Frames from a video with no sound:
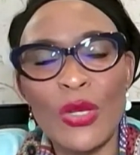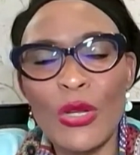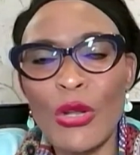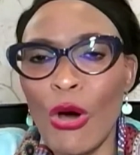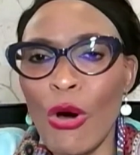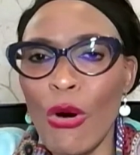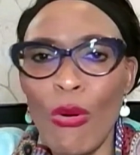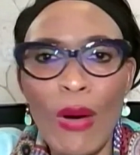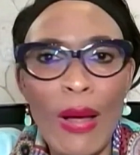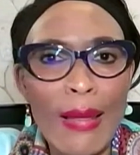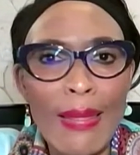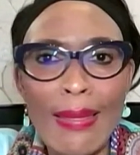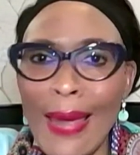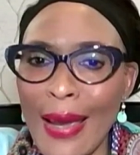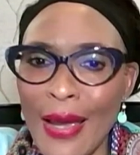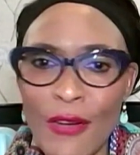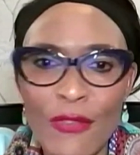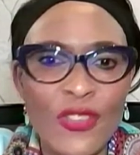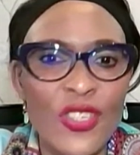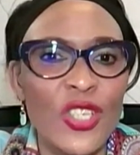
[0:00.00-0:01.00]
you know, a
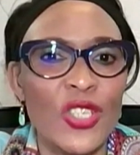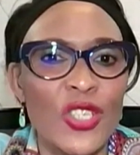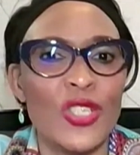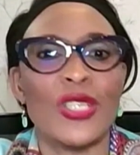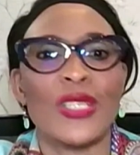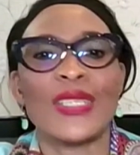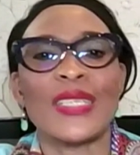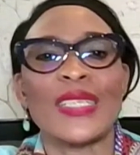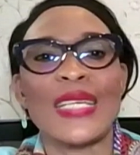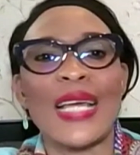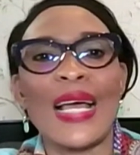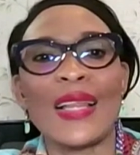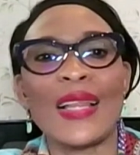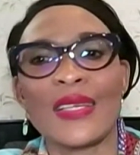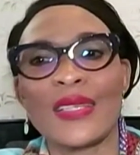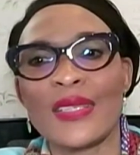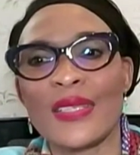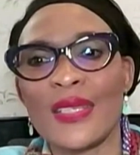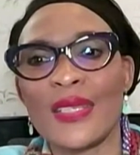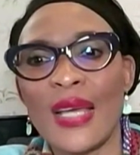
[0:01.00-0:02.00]
lack of digital
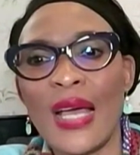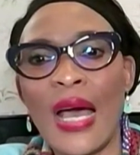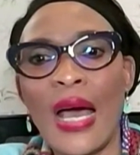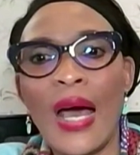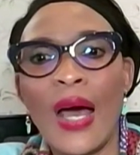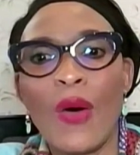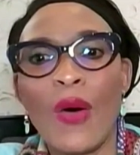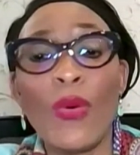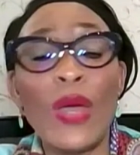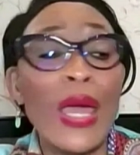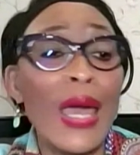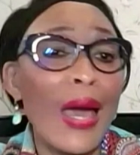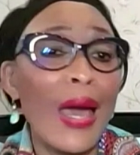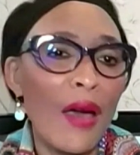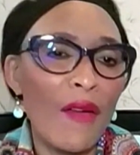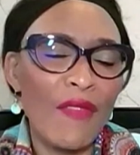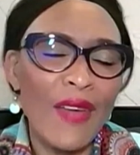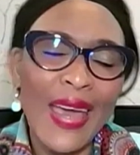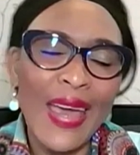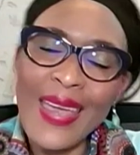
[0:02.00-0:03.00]
talent. We
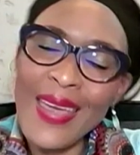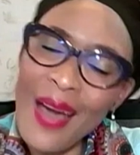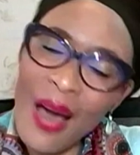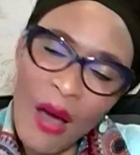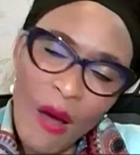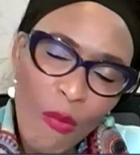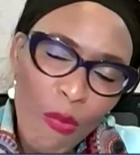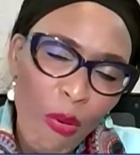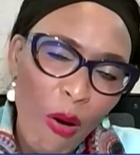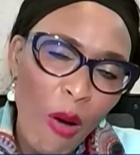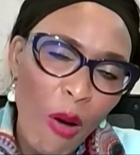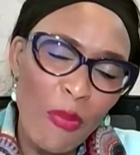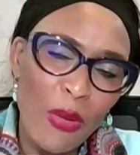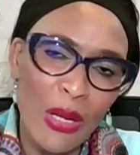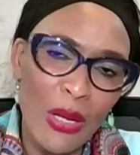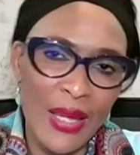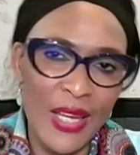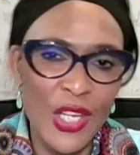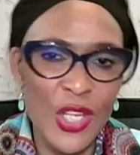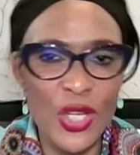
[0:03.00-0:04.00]
have a young
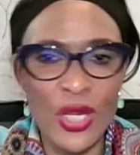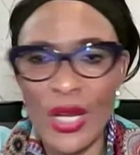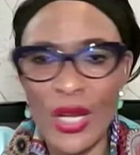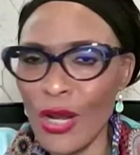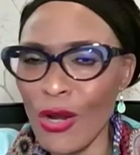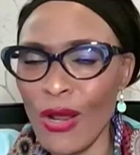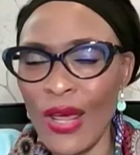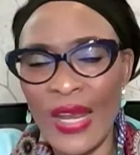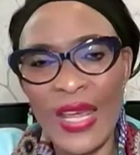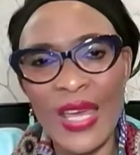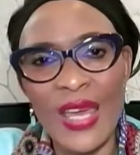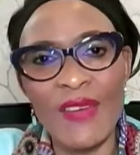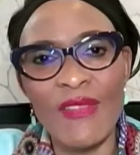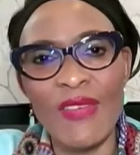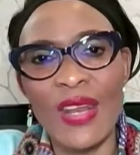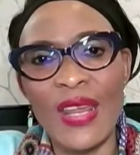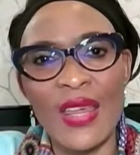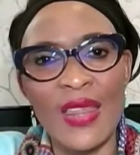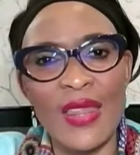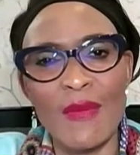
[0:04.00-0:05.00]
population, and on any
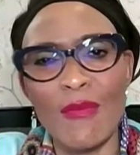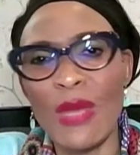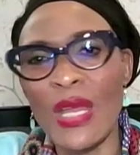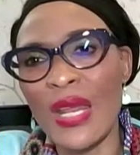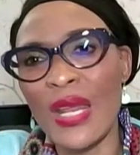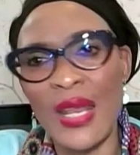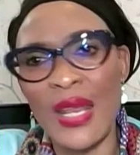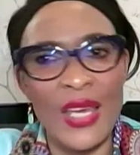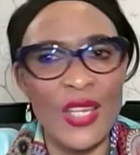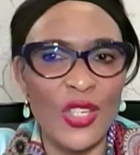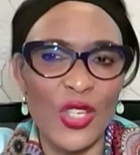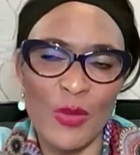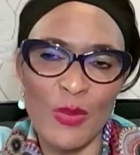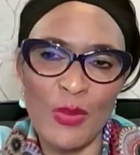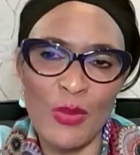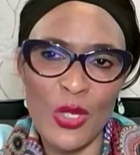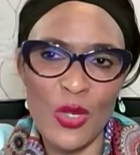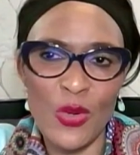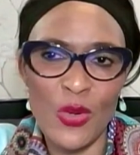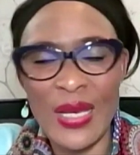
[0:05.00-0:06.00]
given day, the median age
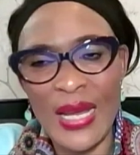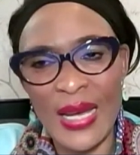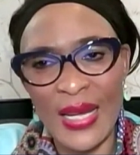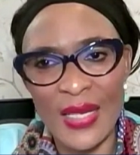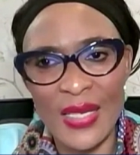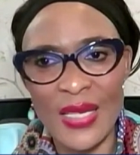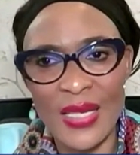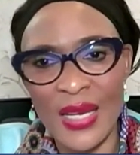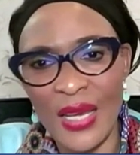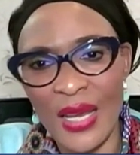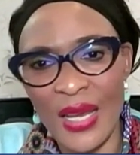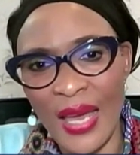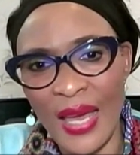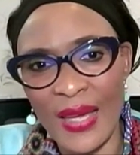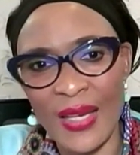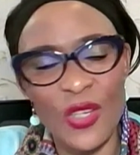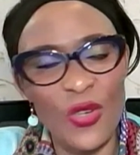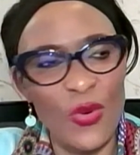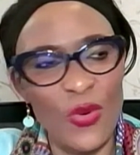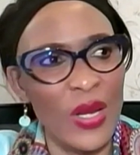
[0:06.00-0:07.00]
is between 19
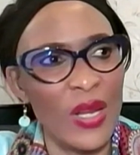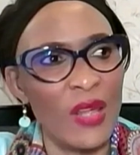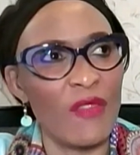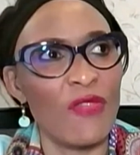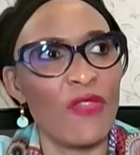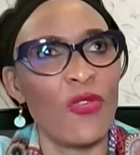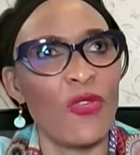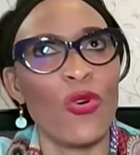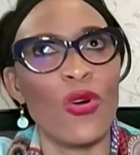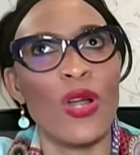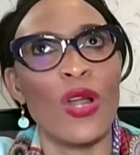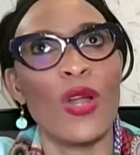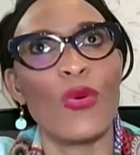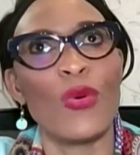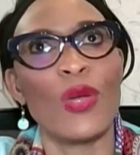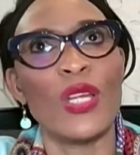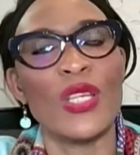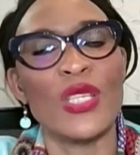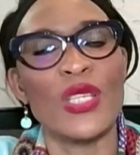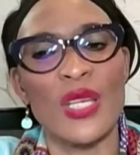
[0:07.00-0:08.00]
and 24,
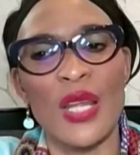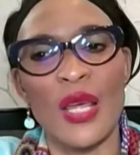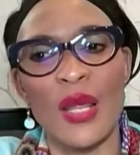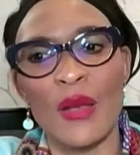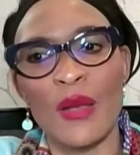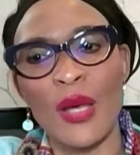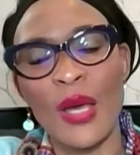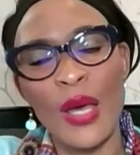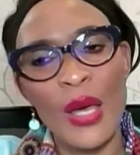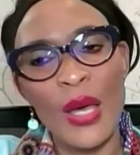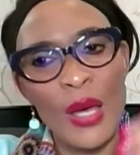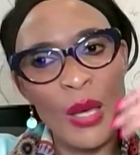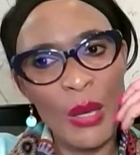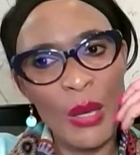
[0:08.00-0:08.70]
low internet